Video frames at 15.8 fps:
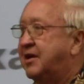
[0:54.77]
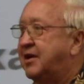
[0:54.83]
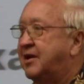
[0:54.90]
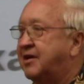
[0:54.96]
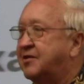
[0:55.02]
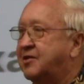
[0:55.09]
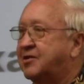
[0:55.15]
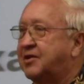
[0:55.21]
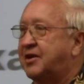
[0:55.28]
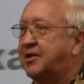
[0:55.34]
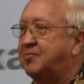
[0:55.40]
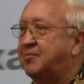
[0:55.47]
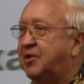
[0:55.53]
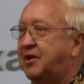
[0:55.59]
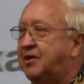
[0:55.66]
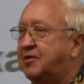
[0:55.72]
and on the
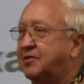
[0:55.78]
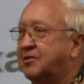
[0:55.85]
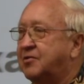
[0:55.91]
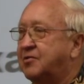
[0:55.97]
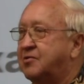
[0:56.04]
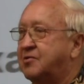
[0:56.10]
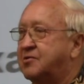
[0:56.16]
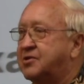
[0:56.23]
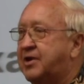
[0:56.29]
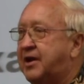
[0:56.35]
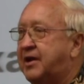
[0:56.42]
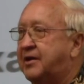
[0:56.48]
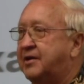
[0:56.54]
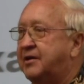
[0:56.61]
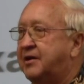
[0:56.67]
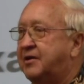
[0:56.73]
table out there, there's
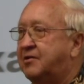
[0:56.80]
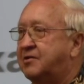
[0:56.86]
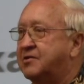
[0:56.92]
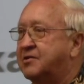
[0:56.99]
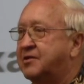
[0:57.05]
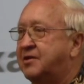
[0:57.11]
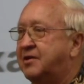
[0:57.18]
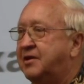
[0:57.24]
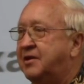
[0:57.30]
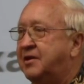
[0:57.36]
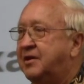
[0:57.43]
handouts,